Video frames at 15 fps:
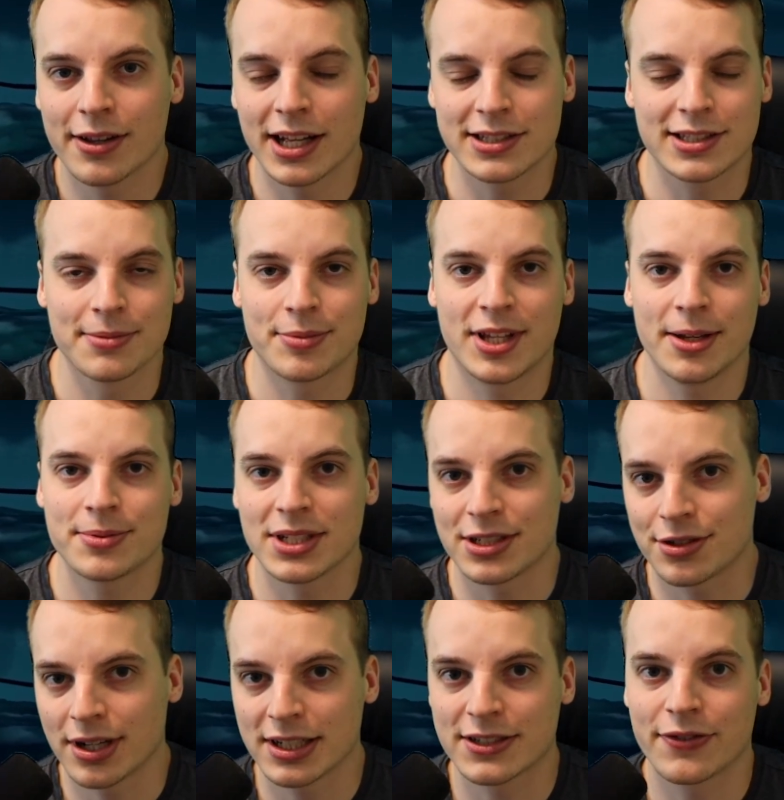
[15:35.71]
That's some tips and
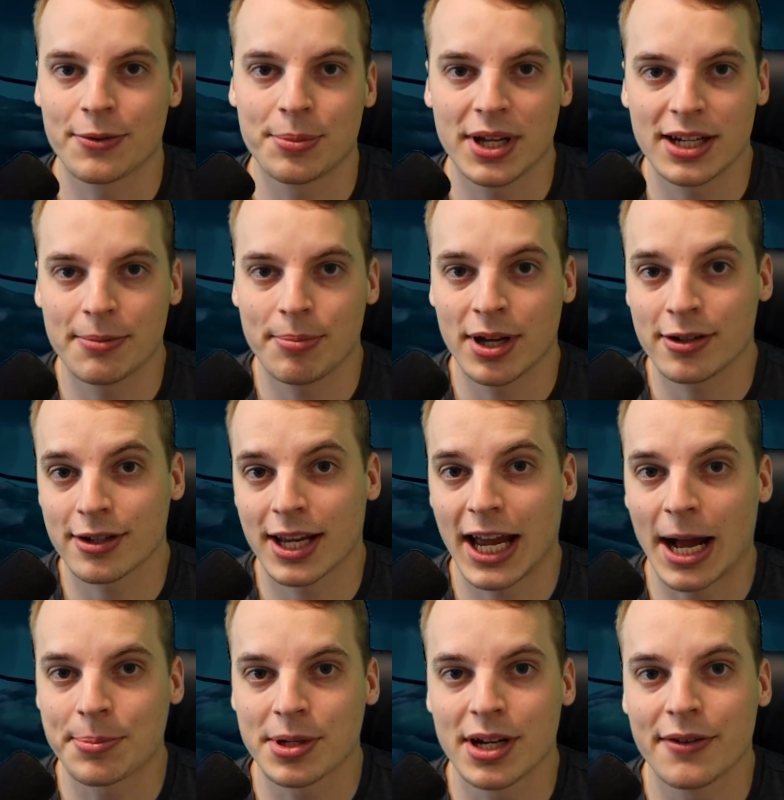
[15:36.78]
tricks for being a better
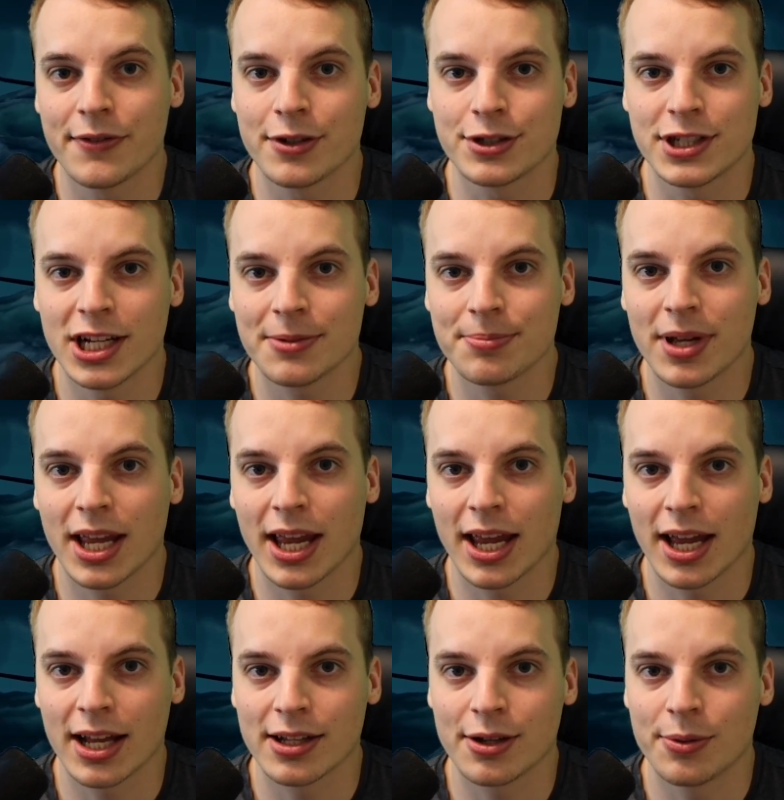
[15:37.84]
captain of your ship,
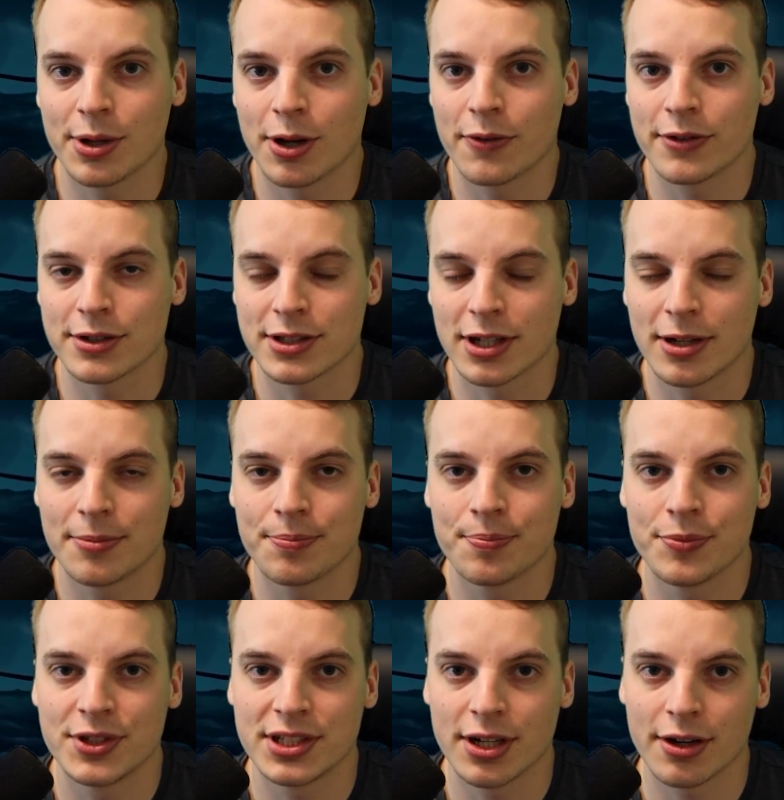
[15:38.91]
and going over some
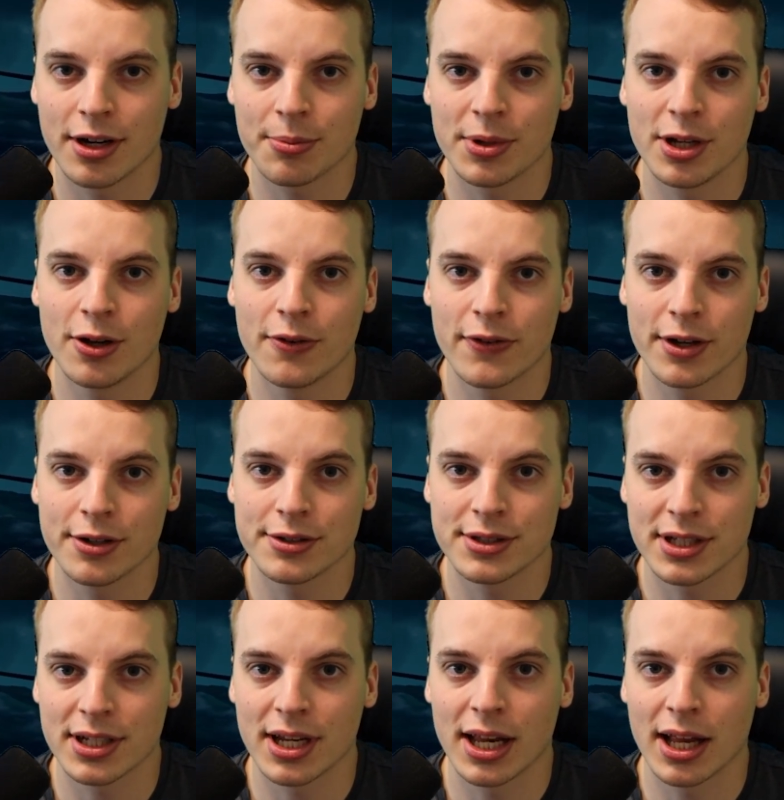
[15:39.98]
steering maneuvers
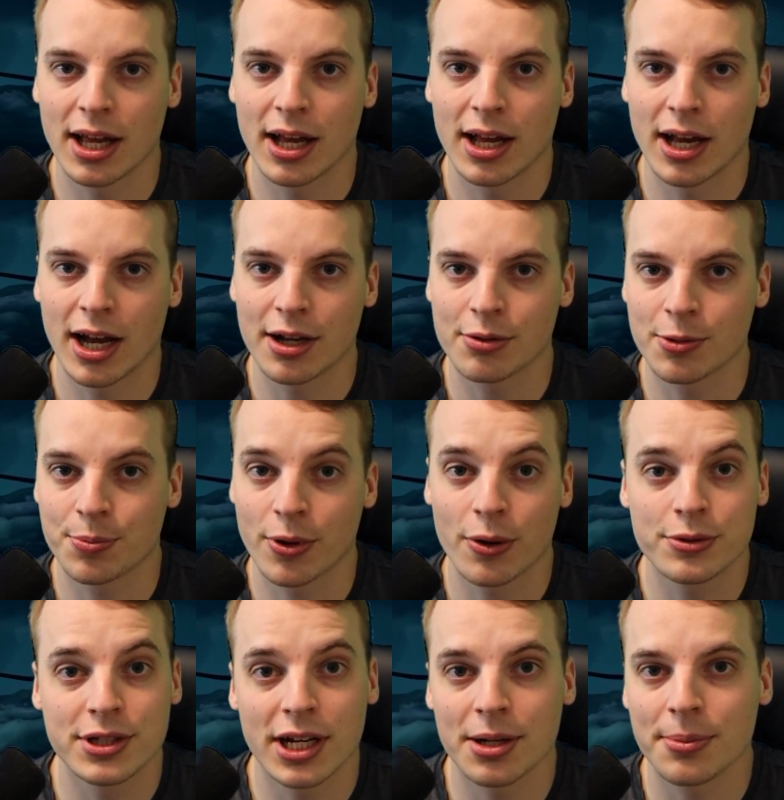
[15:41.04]
and how to
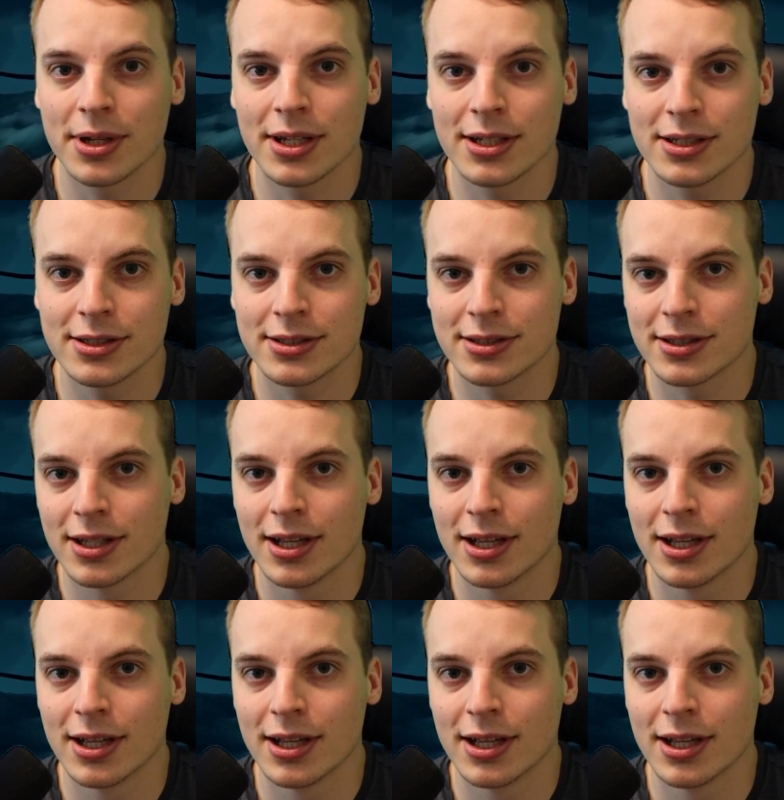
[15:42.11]
approach enemies,